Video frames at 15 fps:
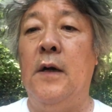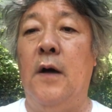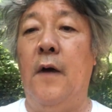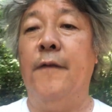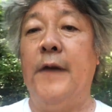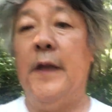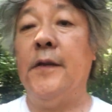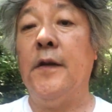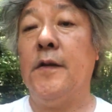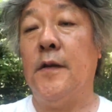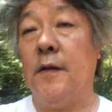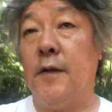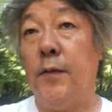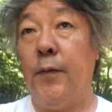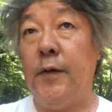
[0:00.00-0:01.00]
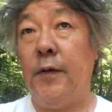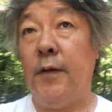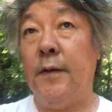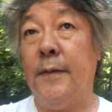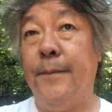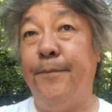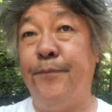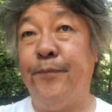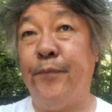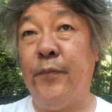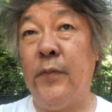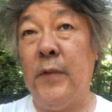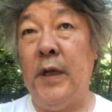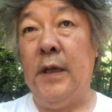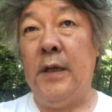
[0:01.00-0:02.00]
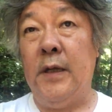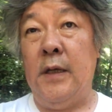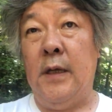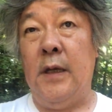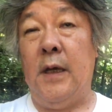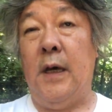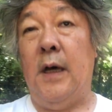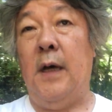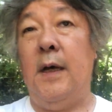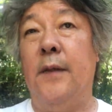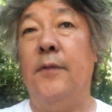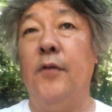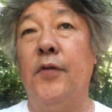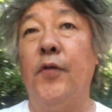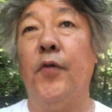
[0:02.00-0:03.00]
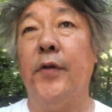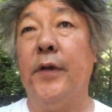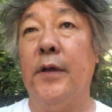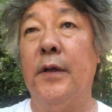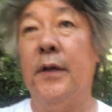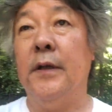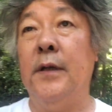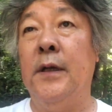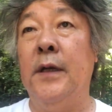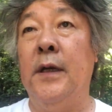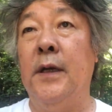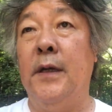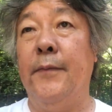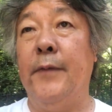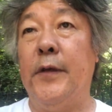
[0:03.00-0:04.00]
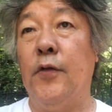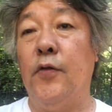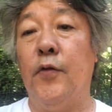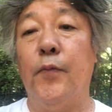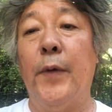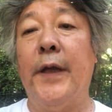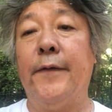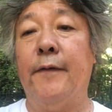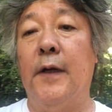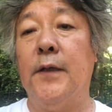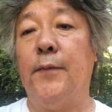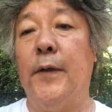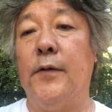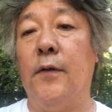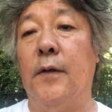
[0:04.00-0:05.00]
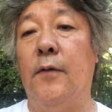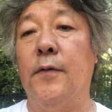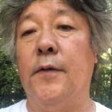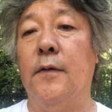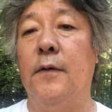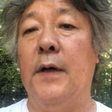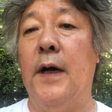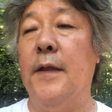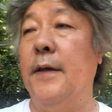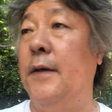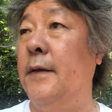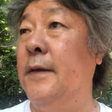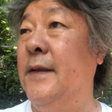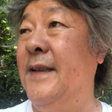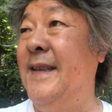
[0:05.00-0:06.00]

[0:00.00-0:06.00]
of endangered species, not only limited to butterflies, but also other